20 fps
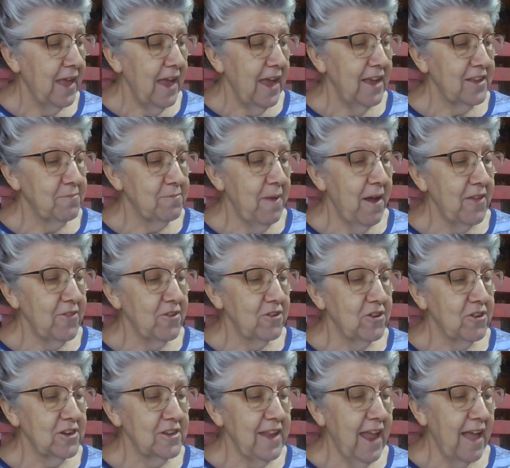His mother
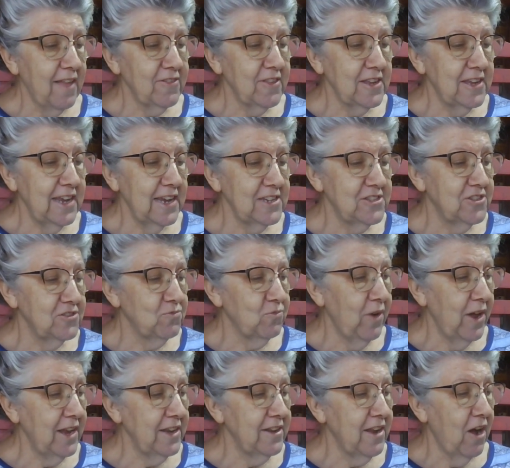looked out the kitchen
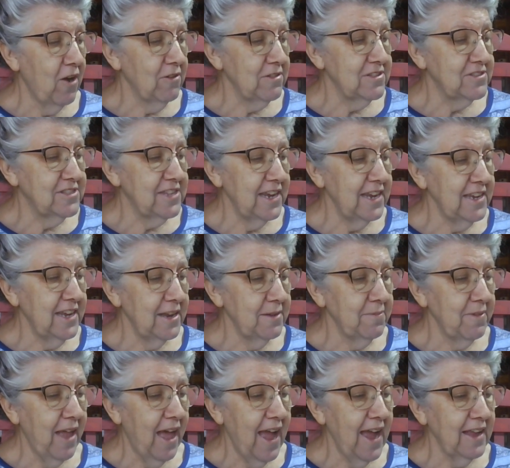window, and seeing him
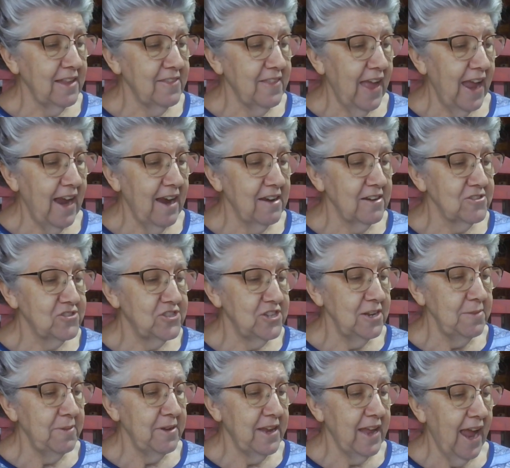lying there,
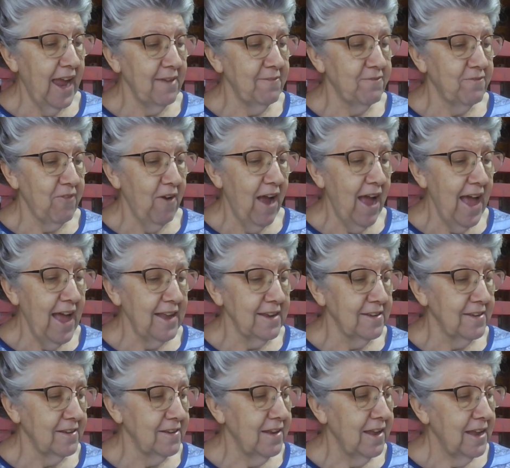she became
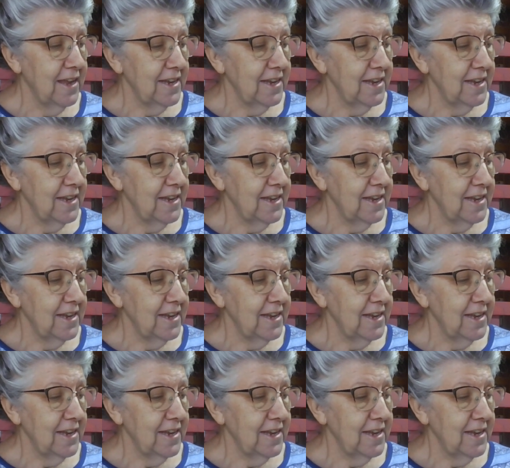frightened.